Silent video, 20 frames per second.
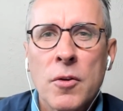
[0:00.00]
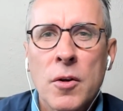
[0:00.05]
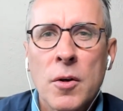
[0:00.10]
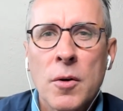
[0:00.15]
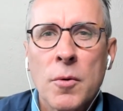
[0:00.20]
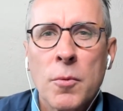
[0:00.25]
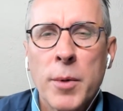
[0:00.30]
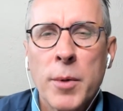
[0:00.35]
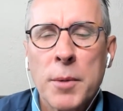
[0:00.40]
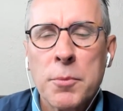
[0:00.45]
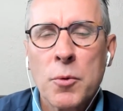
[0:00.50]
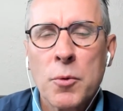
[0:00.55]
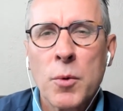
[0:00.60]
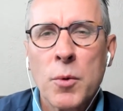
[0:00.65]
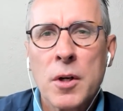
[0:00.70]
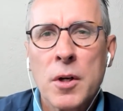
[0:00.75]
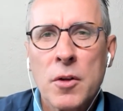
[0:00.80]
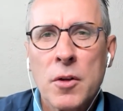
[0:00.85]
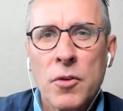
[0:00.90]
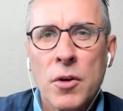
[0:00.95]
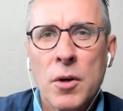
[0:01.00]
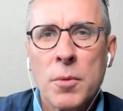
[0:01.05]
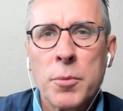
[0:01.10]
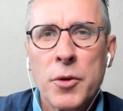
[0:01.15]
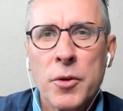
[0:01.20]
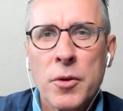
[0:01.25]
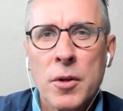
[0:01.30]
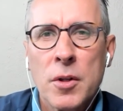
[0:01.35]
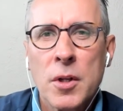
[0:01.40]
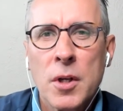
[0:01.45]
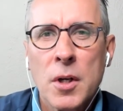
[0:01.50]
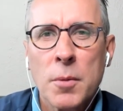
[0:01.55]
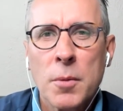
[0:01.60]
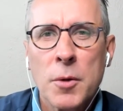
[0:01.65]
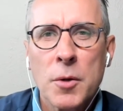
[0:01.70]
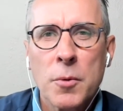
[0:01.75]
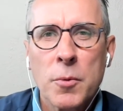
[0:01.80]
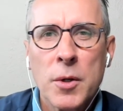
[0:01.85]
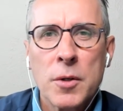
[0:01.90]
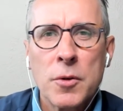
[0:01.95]
perhaps one example you can think
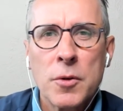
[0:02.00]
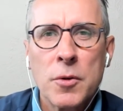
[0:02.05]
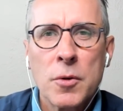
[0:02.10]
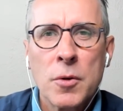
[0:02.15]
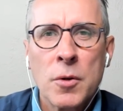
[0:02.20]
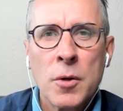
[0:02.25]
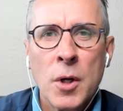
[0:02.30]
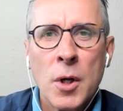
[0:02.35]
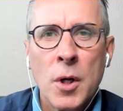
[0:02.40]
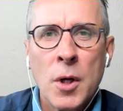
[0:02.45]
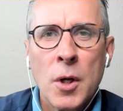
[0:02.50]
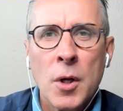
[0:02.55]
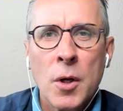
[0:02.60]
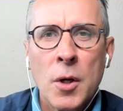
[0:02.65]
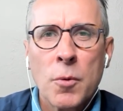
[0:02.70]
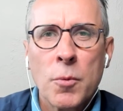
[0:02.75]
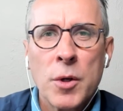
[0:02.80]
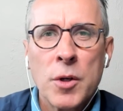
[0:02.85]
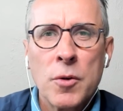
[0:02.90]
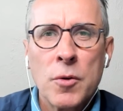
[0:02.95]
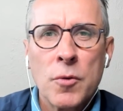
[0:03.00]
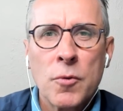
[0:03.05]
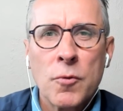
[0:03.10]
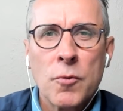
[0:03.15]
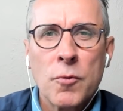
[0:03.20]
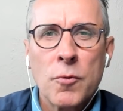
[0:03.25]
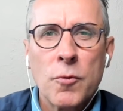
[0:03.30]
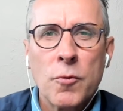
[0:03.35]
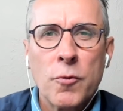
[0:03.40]
about when you're